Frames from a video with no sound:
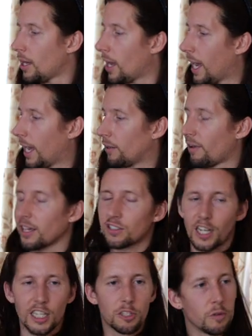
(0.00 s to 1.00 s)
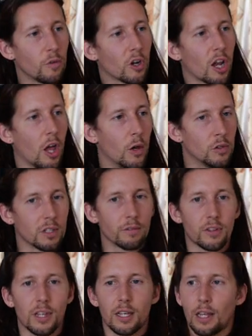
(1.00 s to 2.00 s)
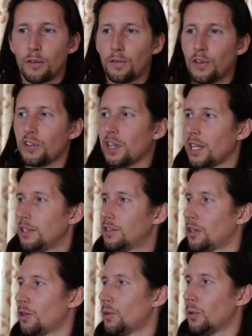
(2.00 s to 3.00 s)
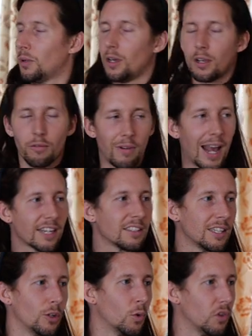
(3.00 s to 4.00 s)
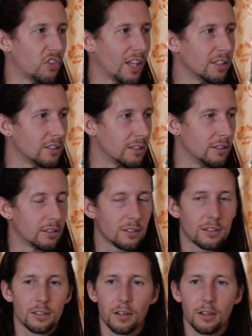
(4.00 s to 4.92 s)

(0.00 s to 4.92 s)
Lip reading: and relaxation with your clothes, everything that's physically, so you're relaxing all the senses.